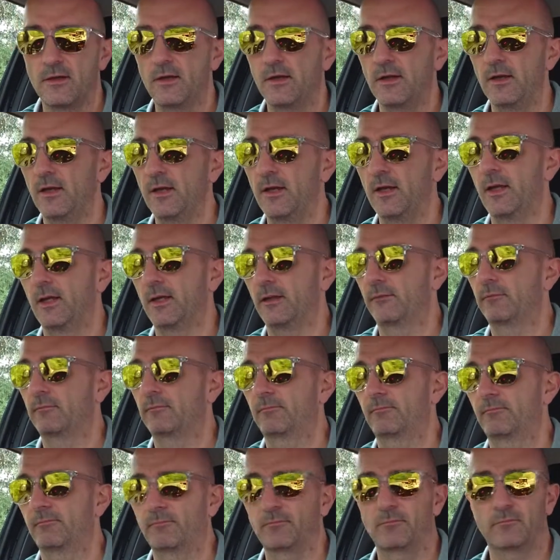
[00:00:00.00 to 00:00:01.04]

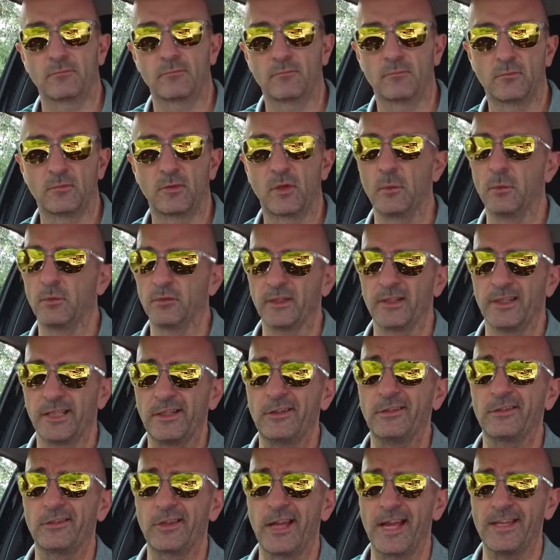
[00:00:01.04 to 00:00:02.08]
that was at
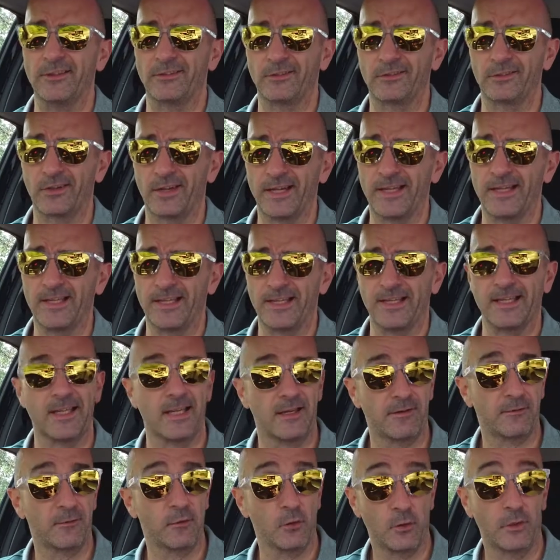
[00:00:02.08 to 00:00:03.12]
least entertaining,
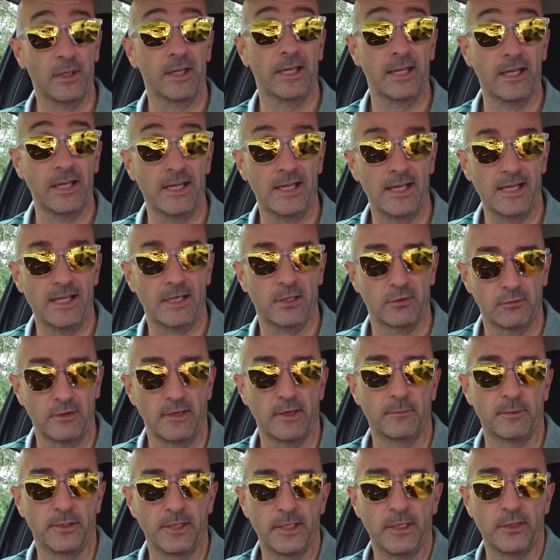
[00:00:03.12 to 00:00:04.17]
if not
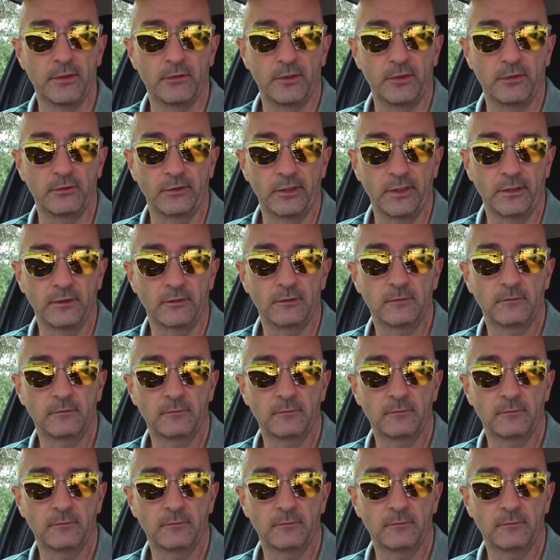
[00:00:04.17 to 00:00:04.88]
incredibly interesting.